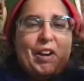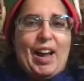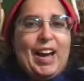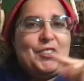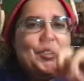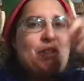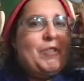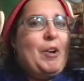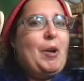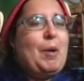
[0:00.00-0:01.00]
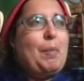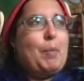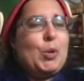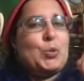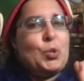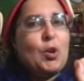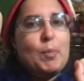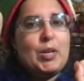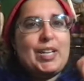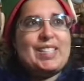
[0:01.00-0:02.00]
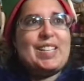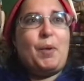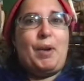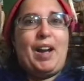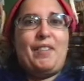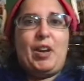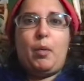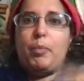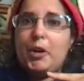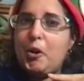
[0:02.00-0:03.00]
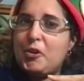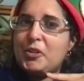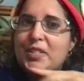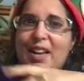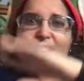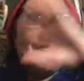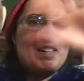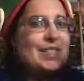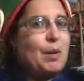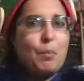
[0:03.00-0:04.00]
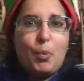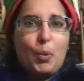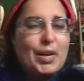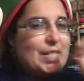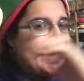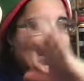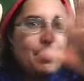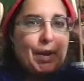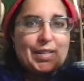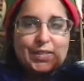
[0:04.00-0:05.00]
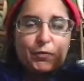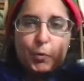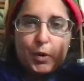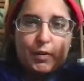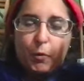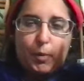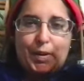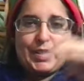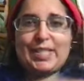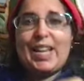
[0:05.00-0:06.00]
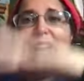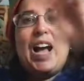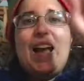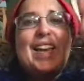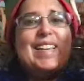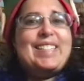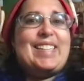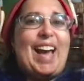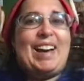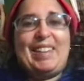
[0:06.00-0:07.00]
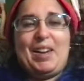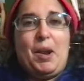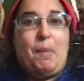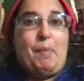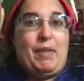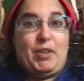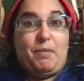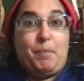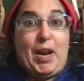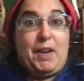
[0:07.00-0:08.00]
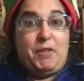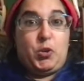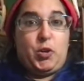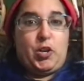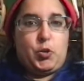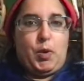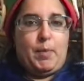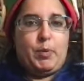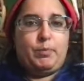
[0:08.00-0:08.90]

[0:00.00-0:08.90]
actually from Barnes and Noble because they were having a pre-order sale at some point in the past 3 to 4 months, is Galleon by Victoria Schwab.